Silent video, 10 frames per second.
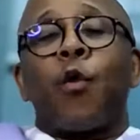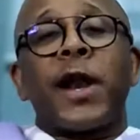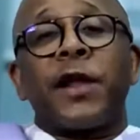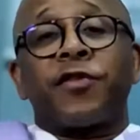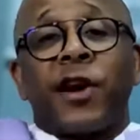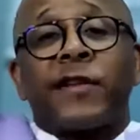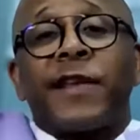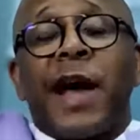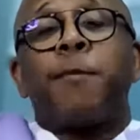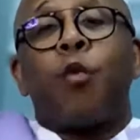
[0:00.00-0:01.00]
want to dress
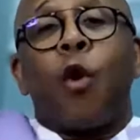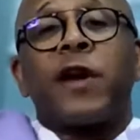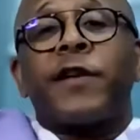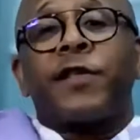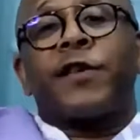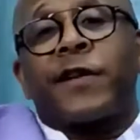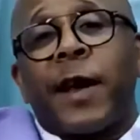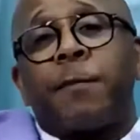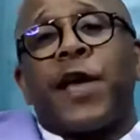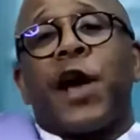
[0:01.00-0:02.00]
up, wash and dress
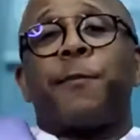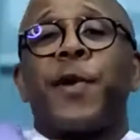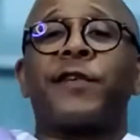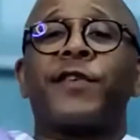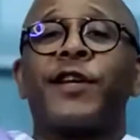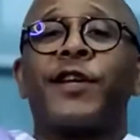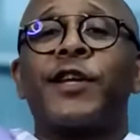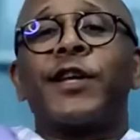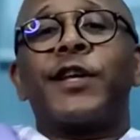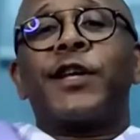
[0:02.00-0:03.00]
up their person.
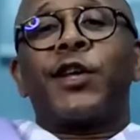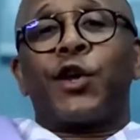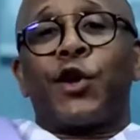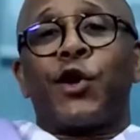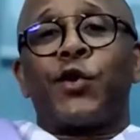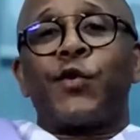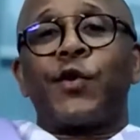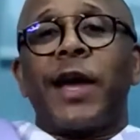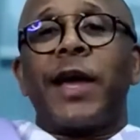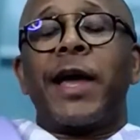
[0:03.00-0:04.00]
You know,
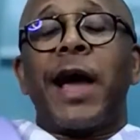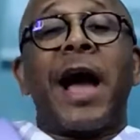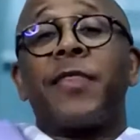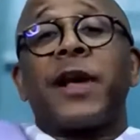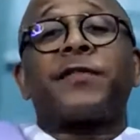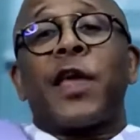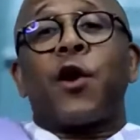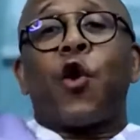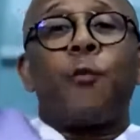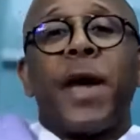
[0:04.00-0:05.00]
others, they
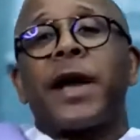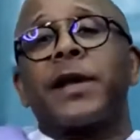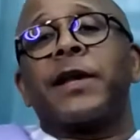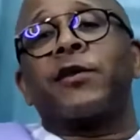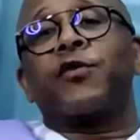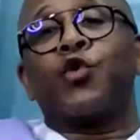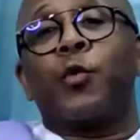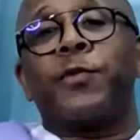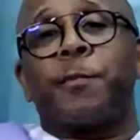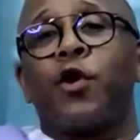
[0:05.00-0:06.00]
go back and they assume
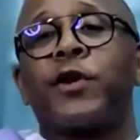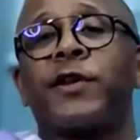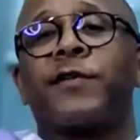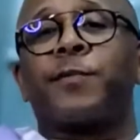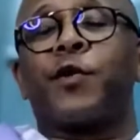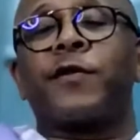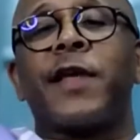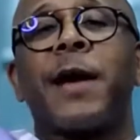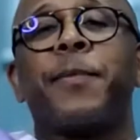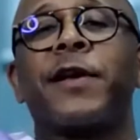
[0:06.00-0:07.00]
the body because
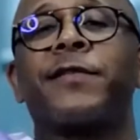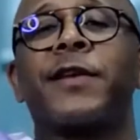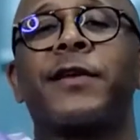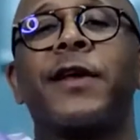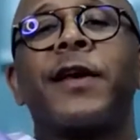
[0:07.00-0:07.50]
their person